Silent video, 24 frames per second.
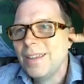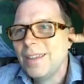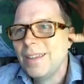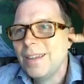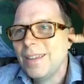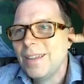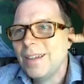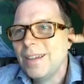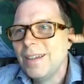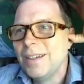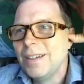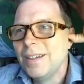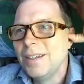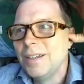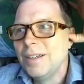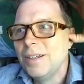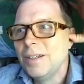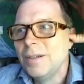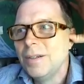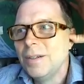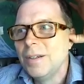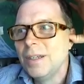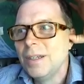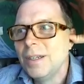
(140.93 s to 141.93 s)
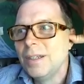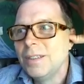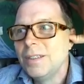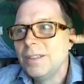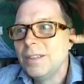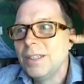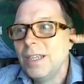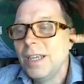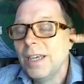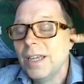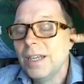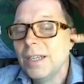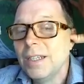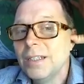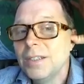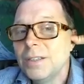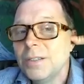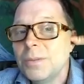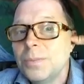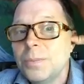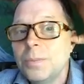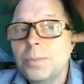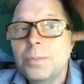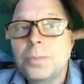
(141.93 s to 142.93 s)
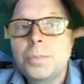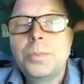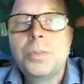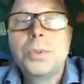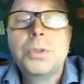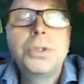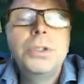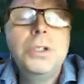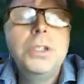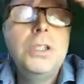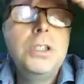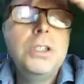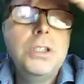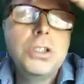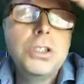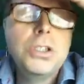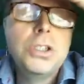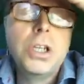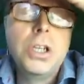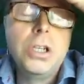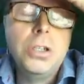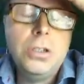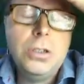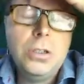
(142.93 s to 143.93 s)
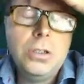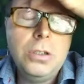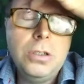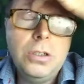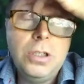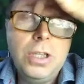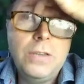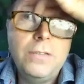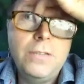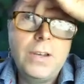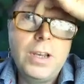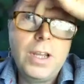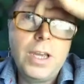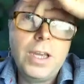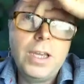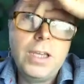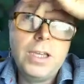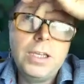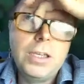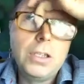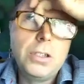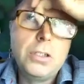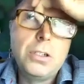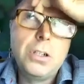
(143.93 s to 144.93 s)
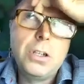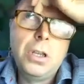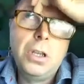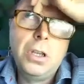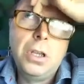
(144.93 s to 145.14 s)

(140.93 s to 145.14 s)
Again, it's pretty gentle. I have an eye itch.